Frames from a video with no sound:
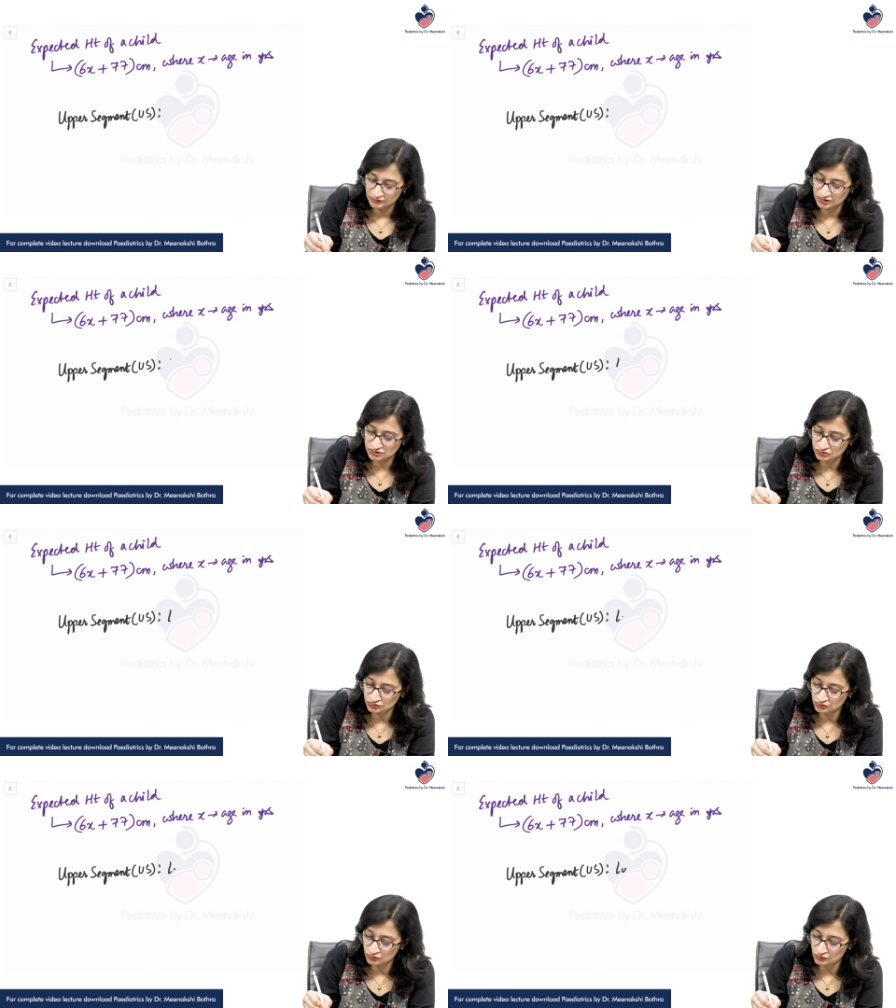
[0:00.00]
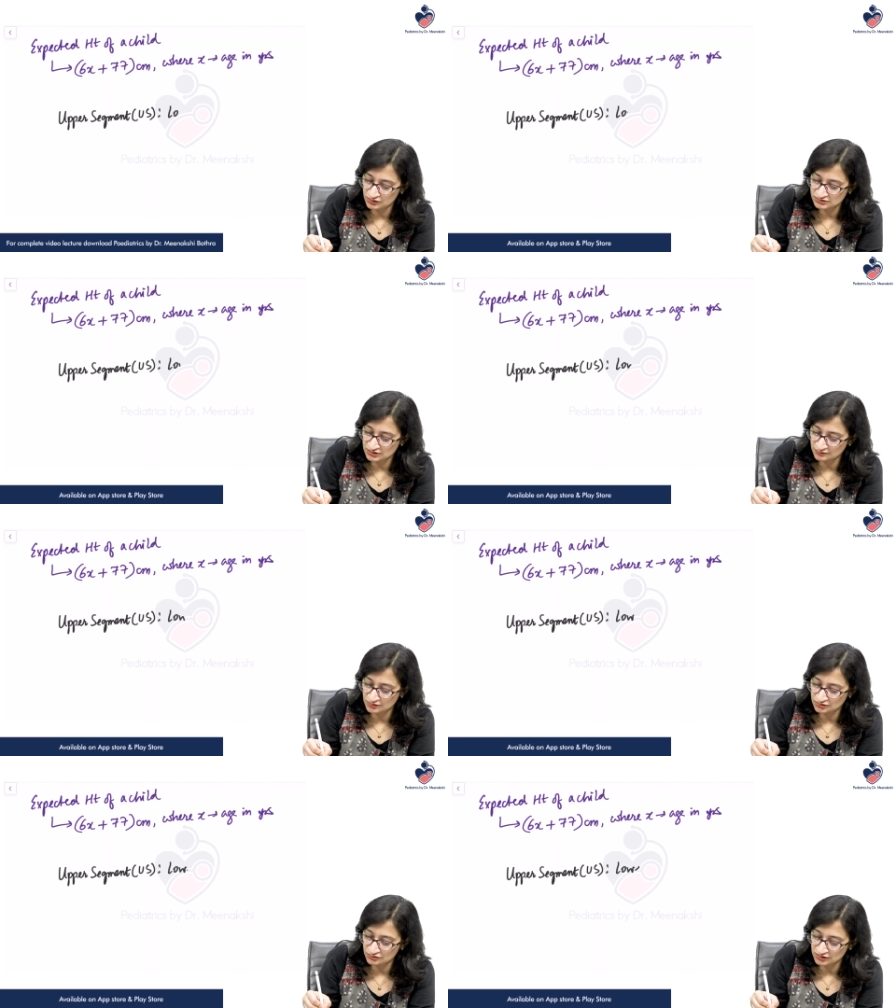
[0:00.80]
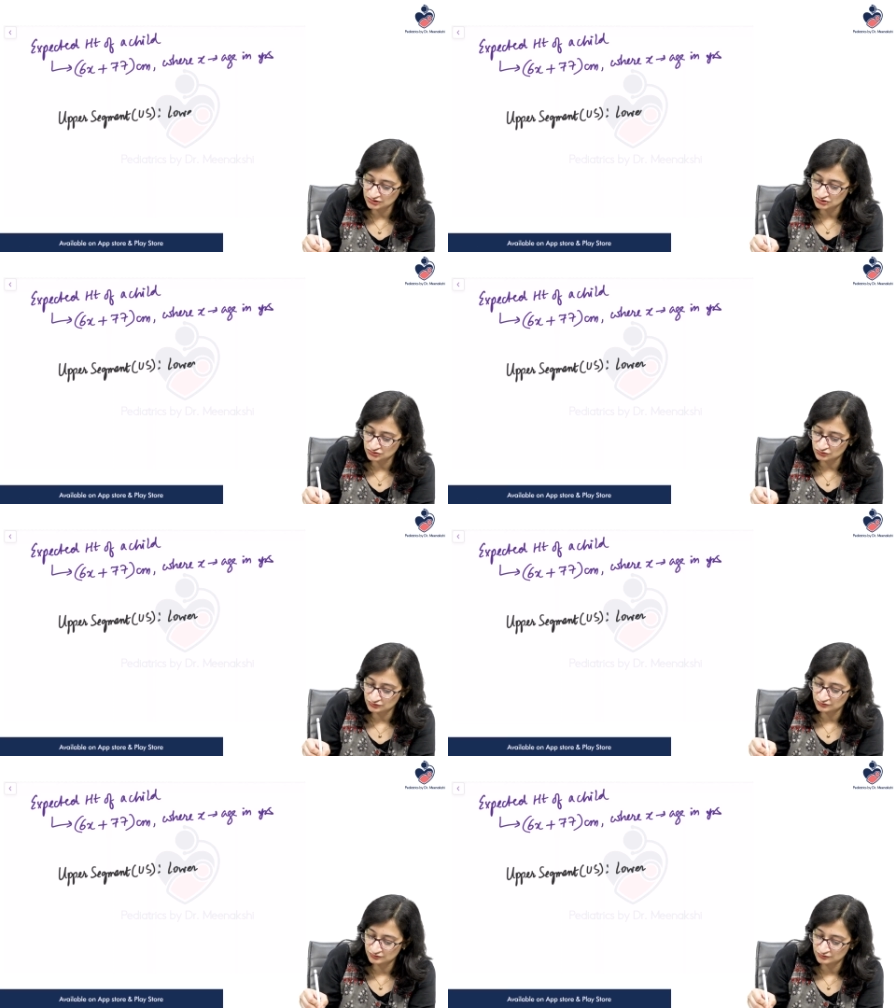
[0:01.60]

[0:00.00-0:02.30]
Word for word: is to lower segment ratio.